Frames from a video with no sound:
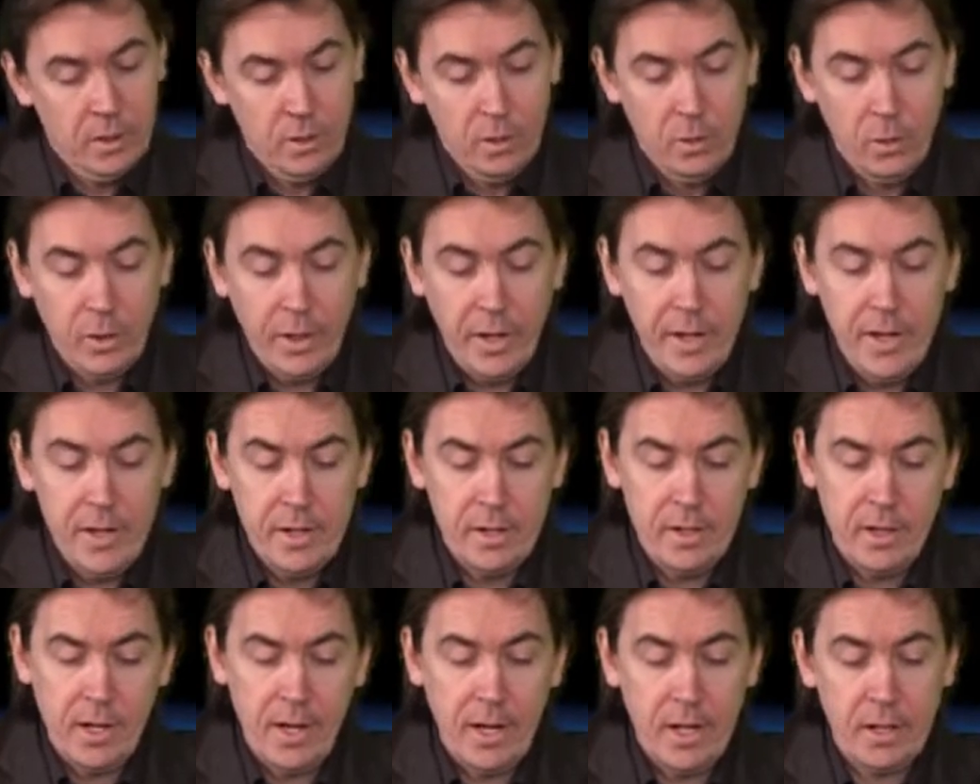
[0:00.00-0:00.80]

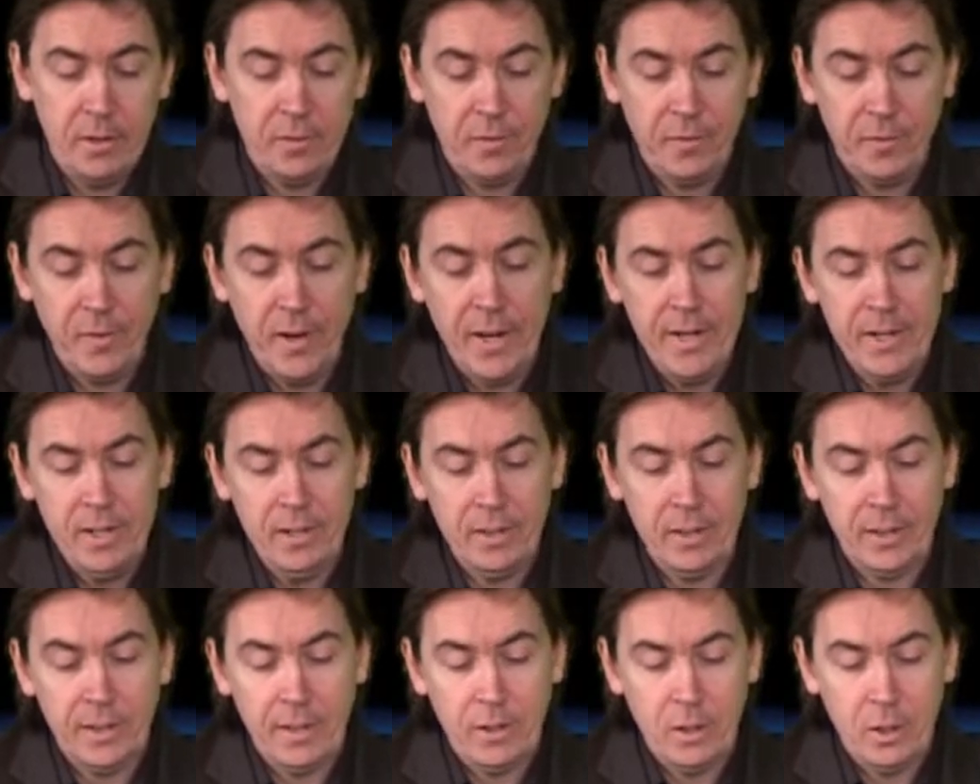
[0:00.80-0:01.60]
Okay, and
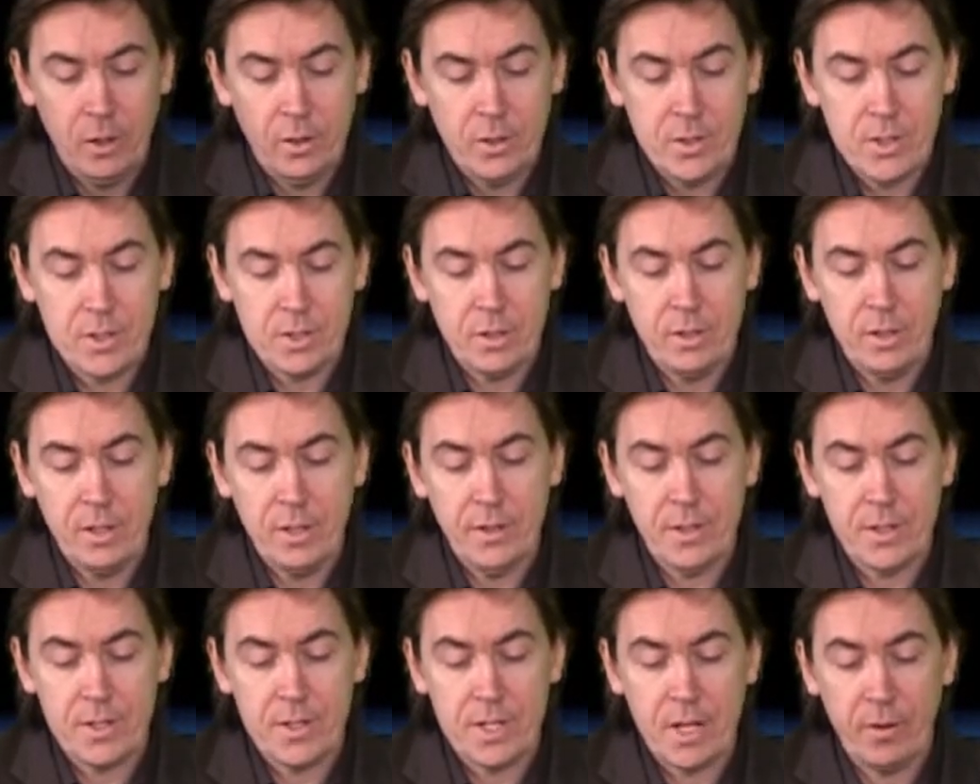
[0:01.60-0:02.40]
finally, on
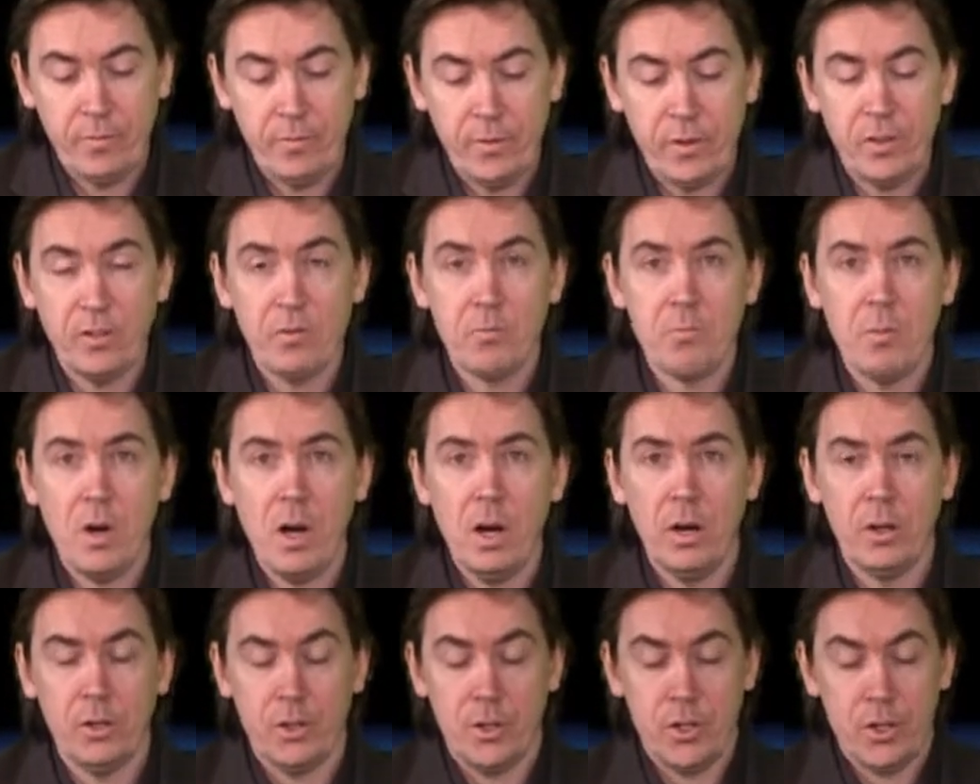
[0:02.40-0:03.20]
Sunday the 7th of
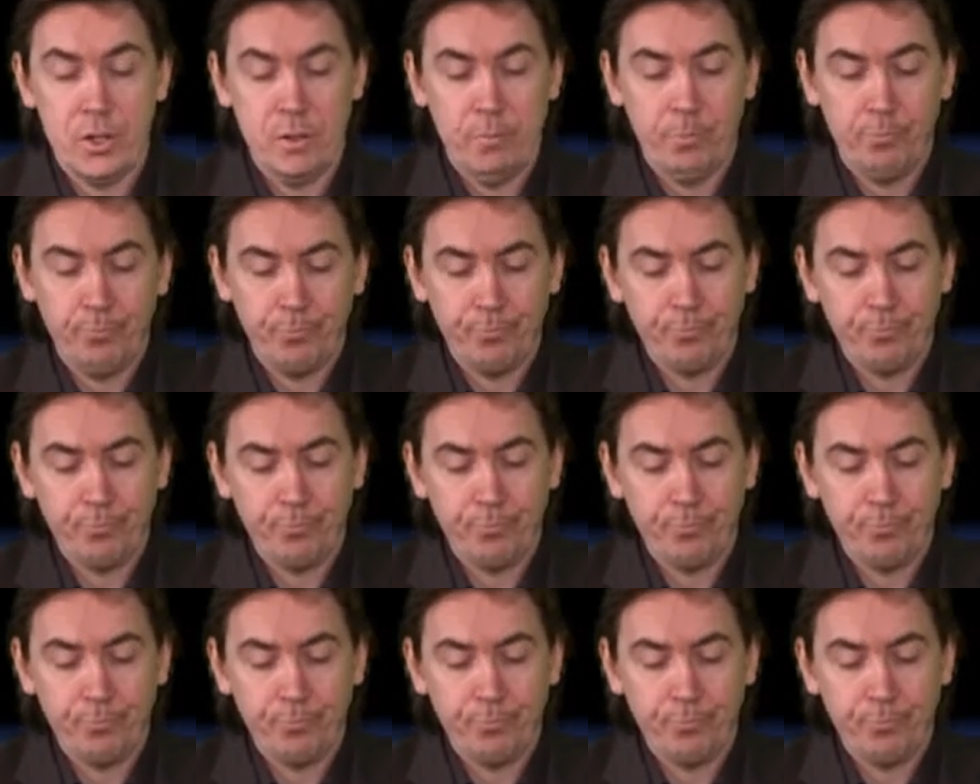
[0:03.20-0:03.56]
March,